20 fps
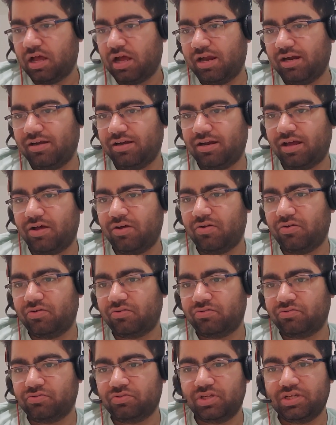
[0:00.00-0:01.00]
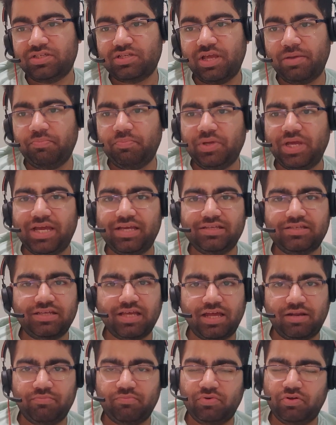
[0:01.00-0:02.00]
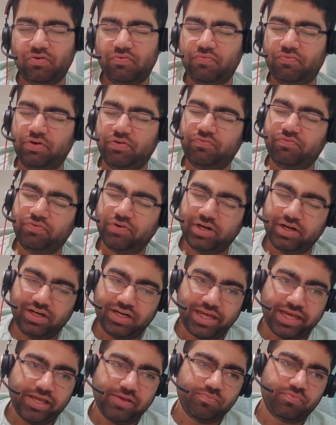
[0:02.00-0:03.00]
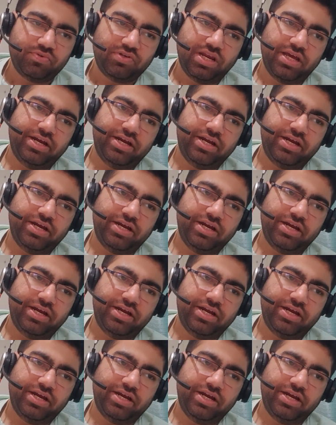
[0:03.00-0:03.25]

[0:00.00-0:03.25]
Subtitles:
and now these APIs can be of different types.